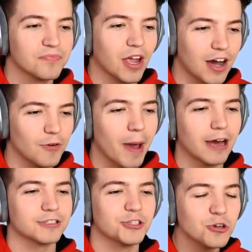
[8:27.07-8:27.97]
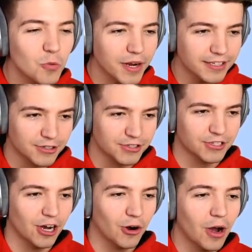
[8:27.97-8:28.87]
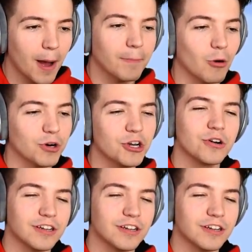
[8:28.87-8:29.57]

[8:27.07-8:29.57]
of about two weeks or so, but when you're an